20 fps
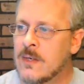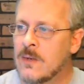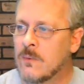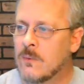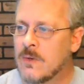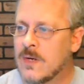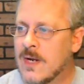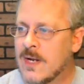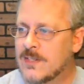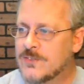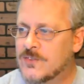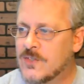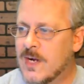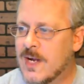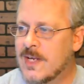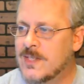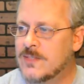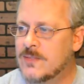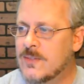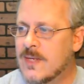When I
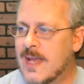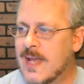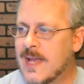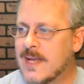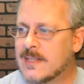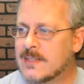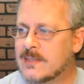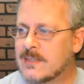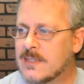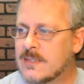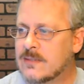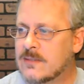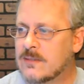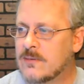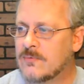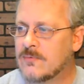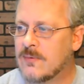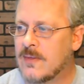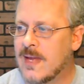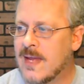tried to access
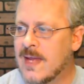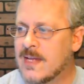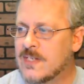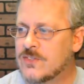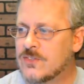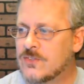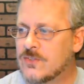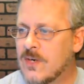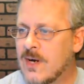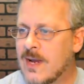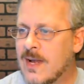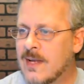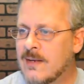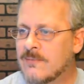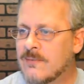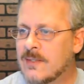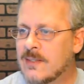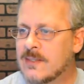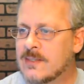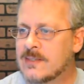the flash
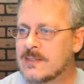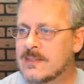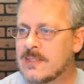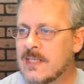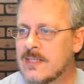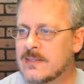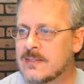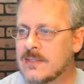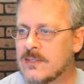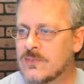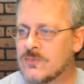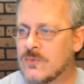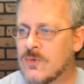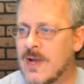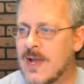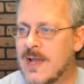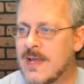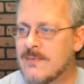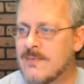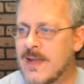drive, it says the
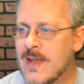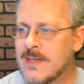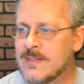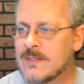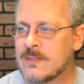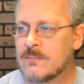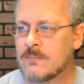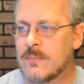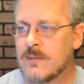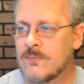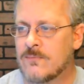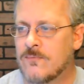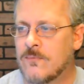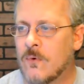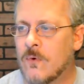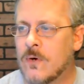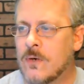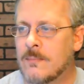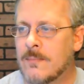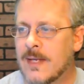drive hasn't been
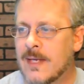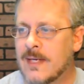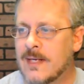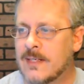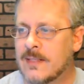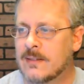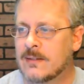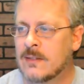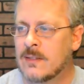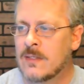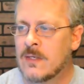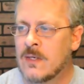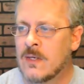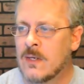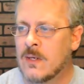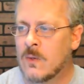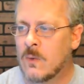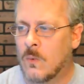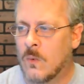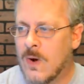formatted.
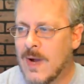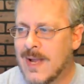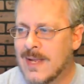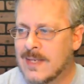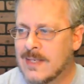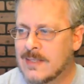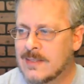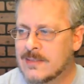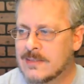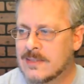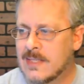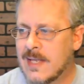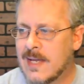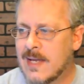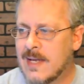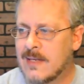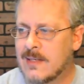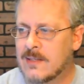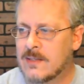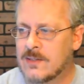Why is
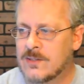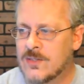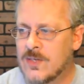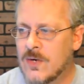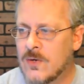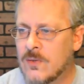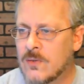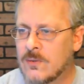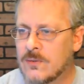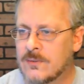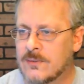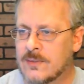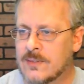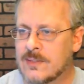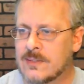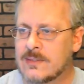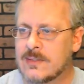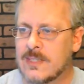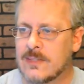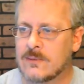that? No,
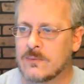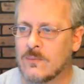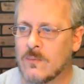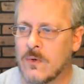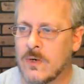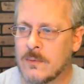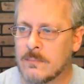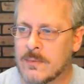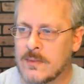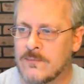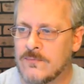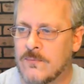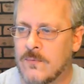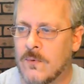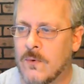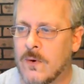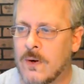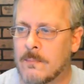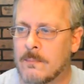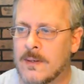this has worked
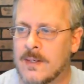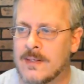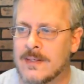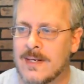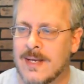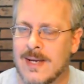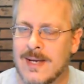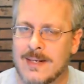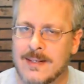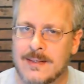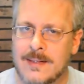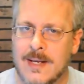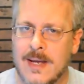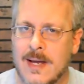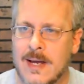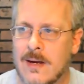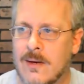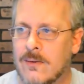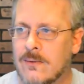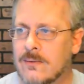before, but not
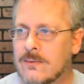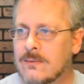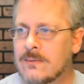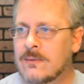now.